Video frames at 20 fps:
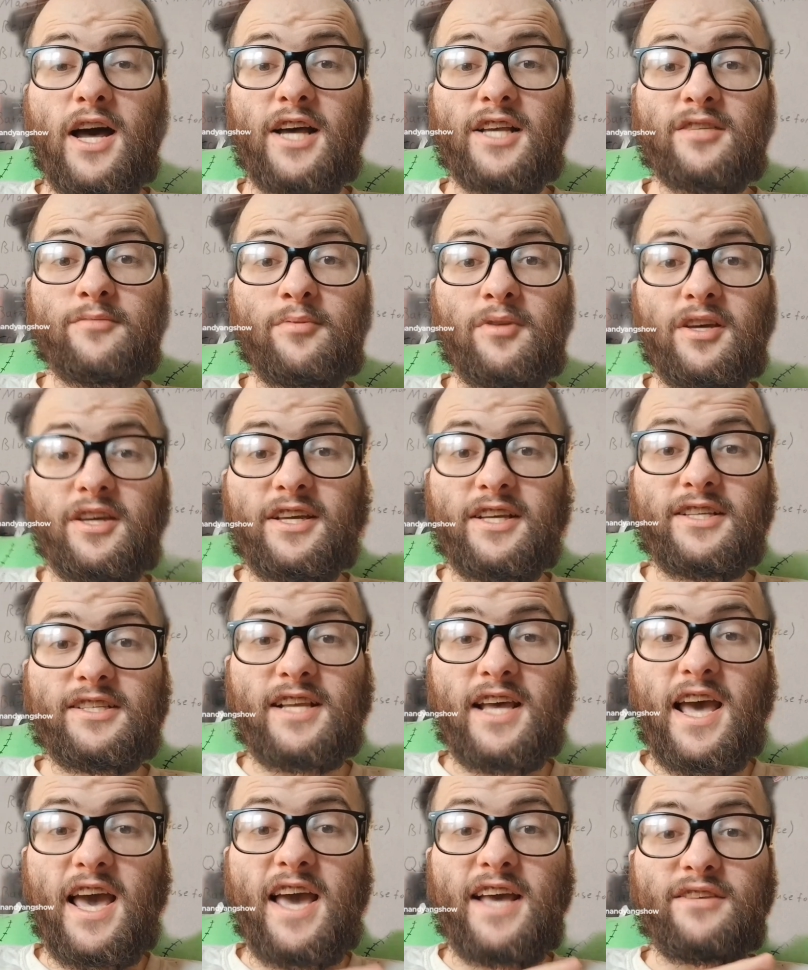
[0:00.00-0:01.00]

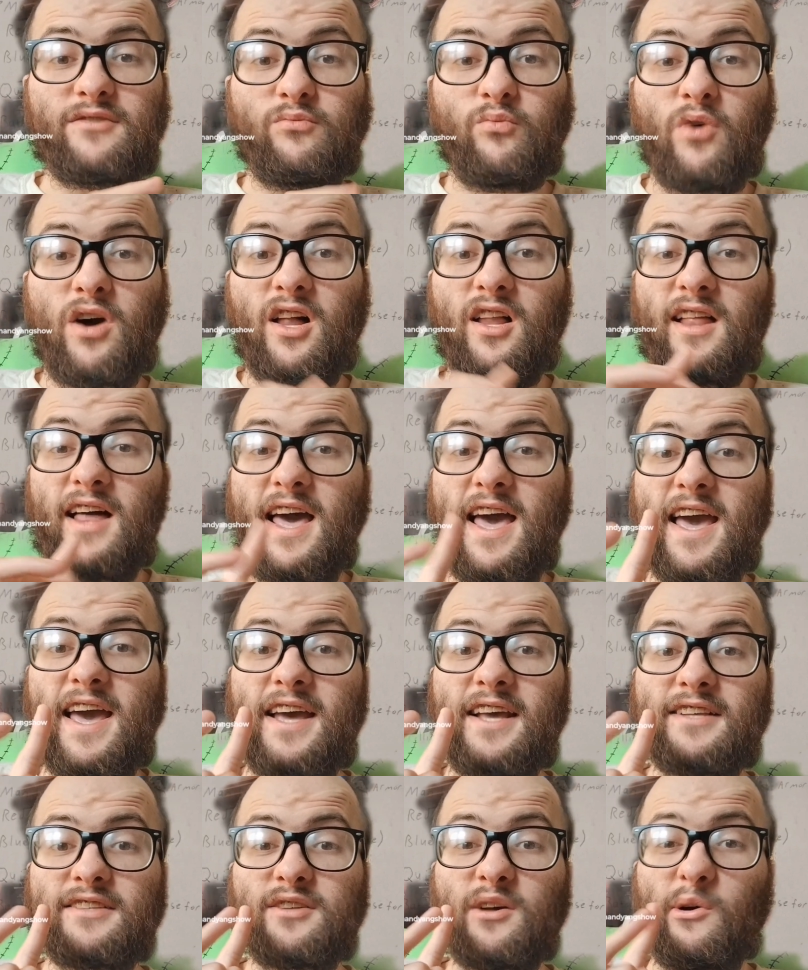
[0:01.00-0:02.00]
cosplays as well
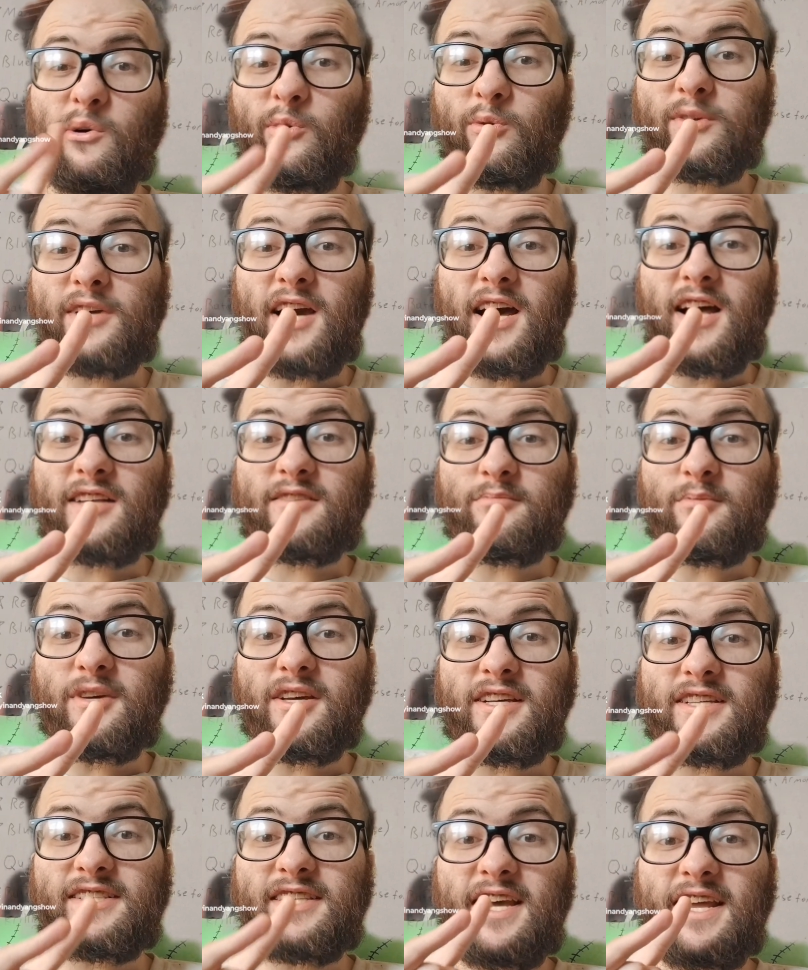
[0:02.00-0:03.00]
as old
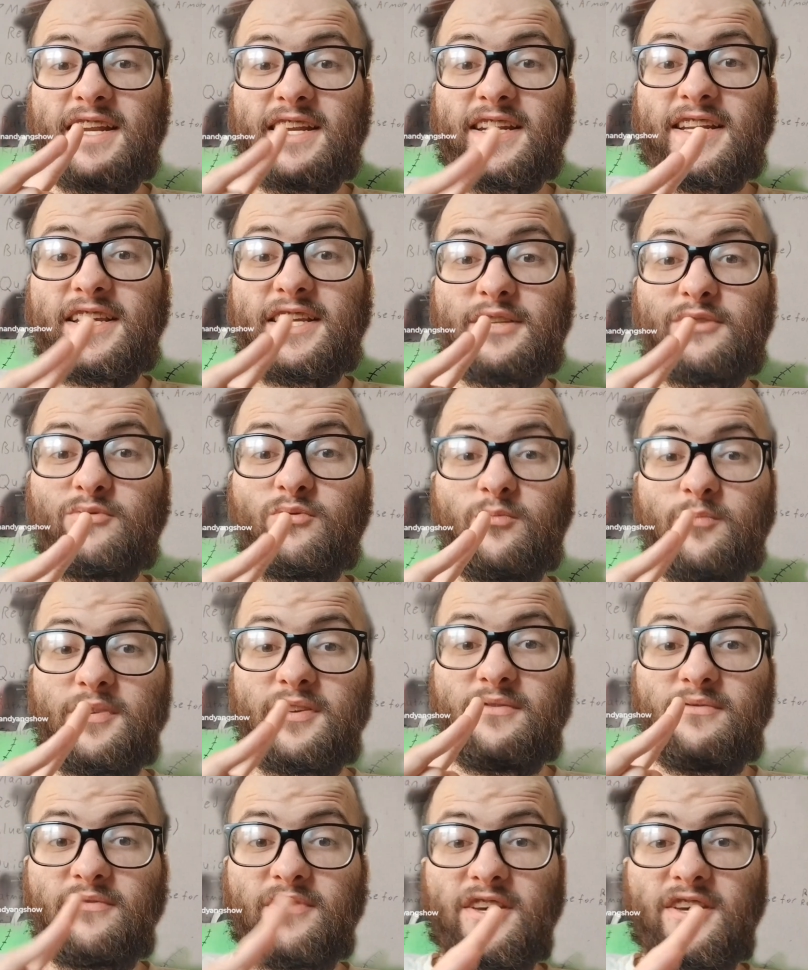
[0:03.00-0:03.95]
cosplays that need to be